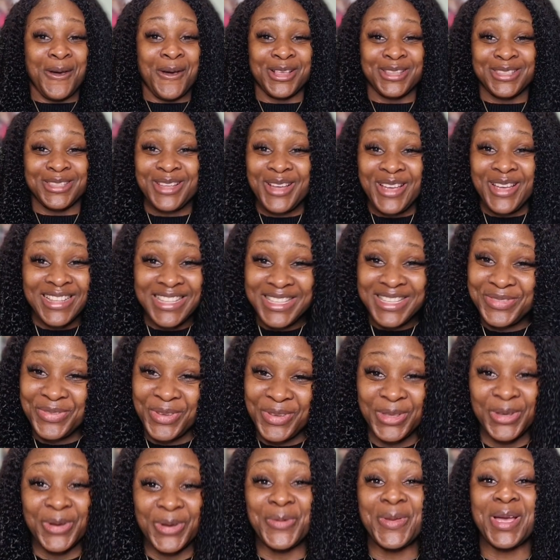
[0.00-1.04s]
so in this
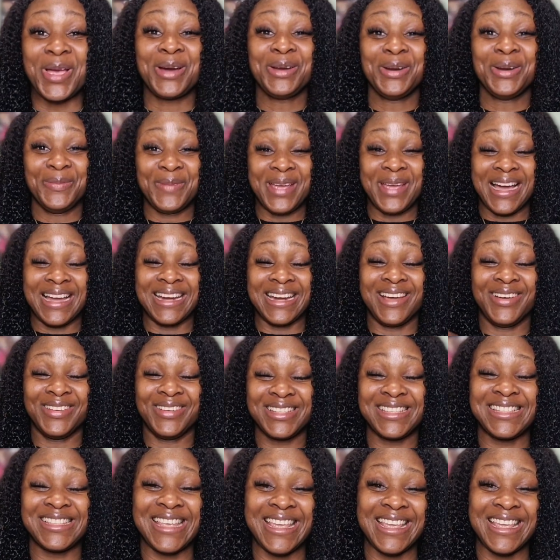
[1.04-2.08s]
video we are going to be
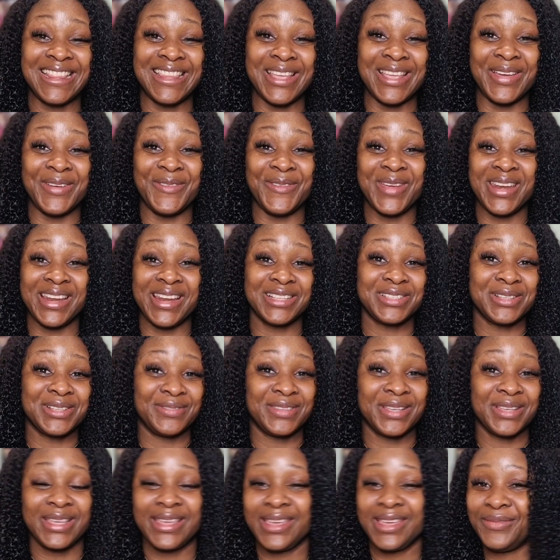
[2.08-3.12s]
announcing the winners
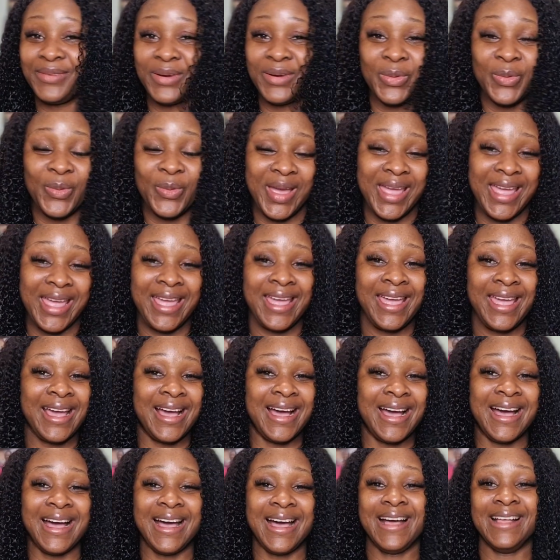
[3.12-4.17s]
of the giveaway
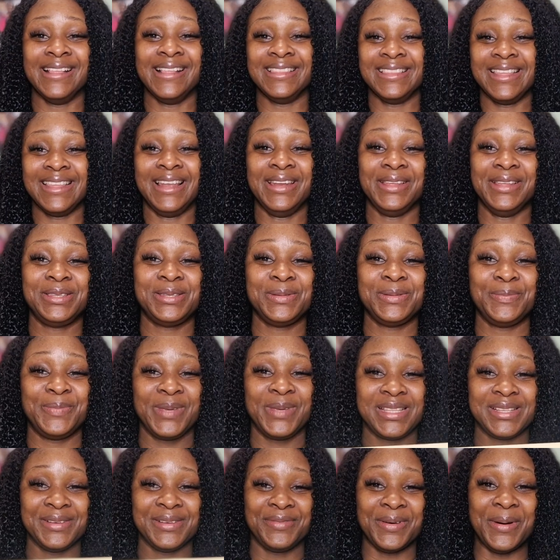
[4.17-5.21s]
and a little
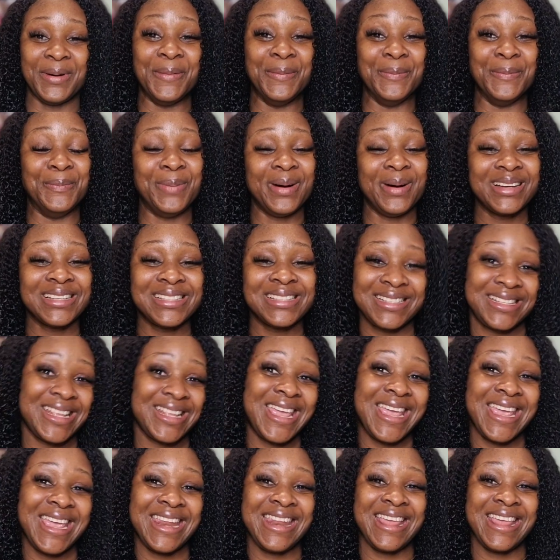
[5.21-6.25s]
bit of
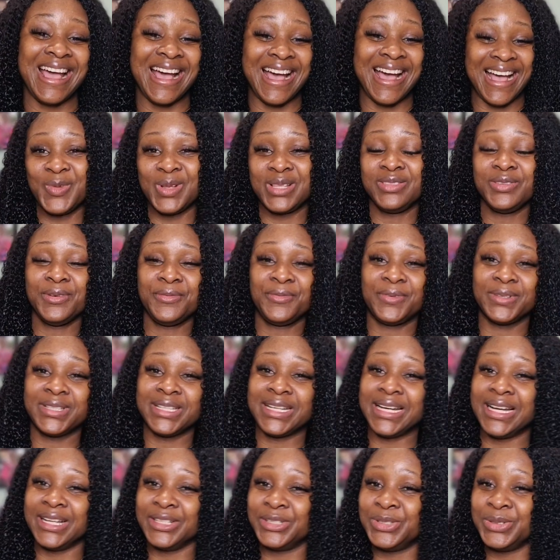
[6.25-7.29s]
unboxing, and with no
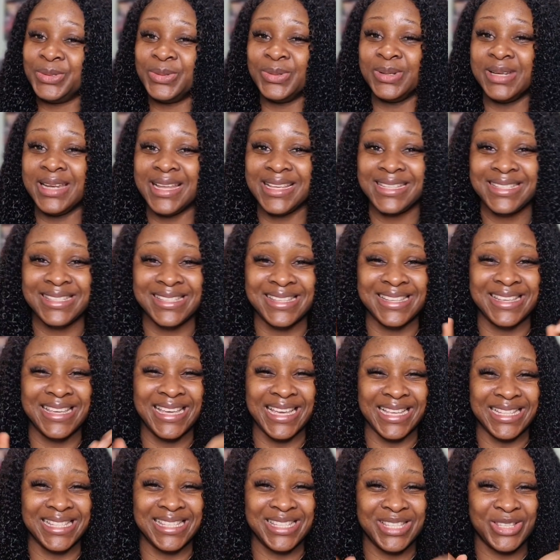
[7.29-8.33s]
further ado, let's
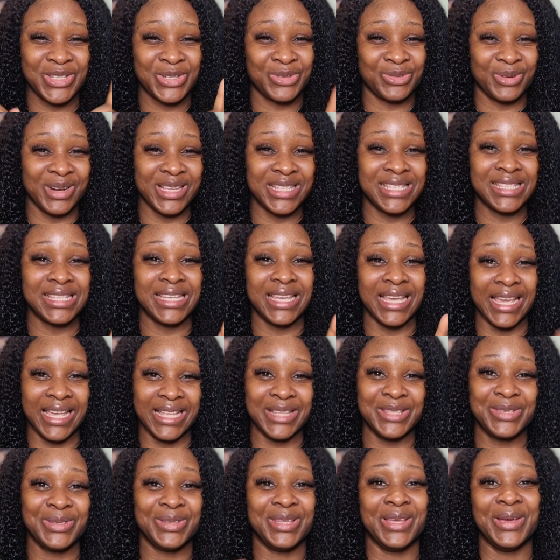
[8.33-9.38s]
get straight
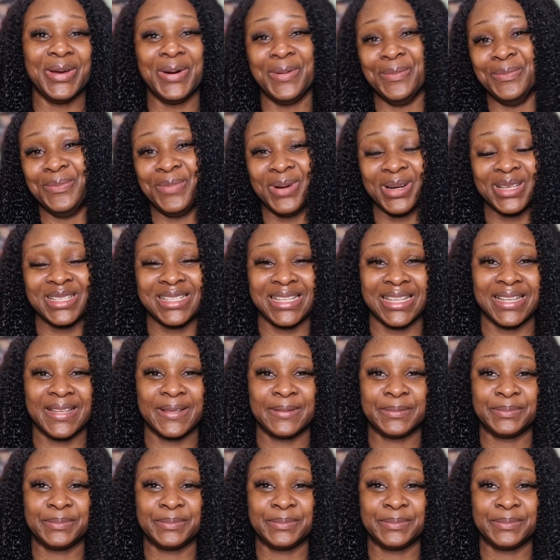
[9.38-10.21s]
into the unboxing.